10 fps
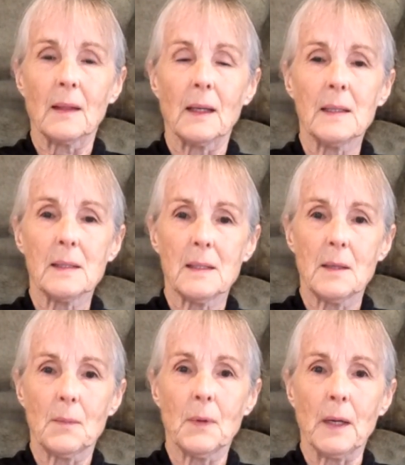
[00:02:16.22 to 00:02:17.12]
Nice
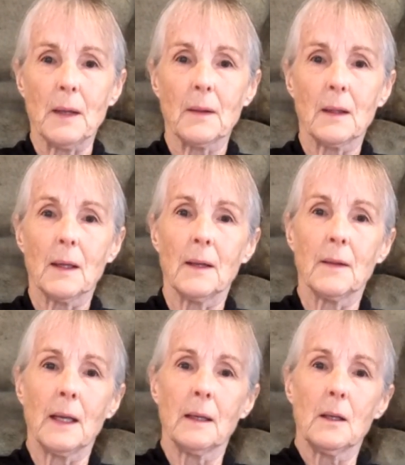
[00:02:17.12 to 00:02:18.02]
deep breath. And
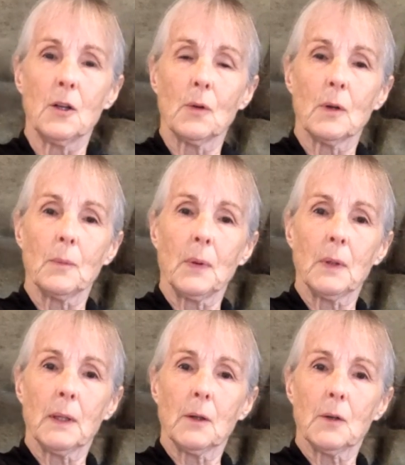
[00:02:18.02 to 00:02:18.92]
then you can pull
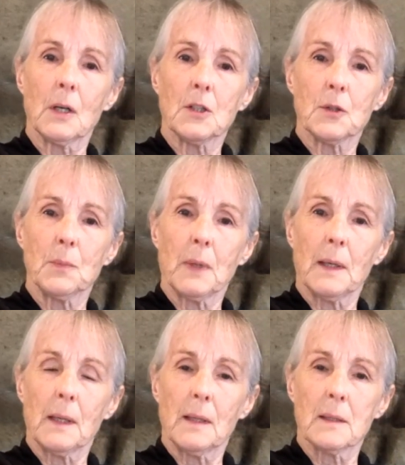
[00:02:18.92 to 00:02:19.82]
it across your
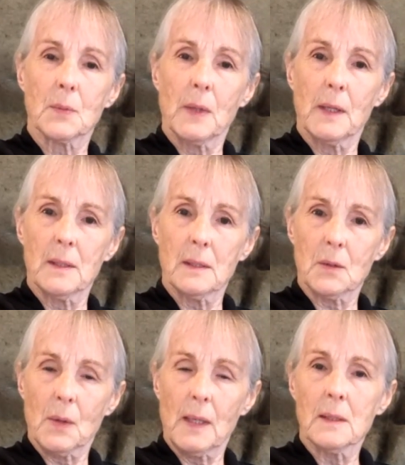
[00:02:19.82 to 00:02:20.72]
body this way. This
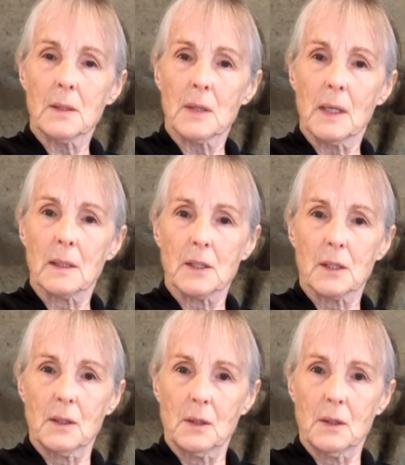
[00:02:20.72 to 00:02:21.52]
is quite a stretch.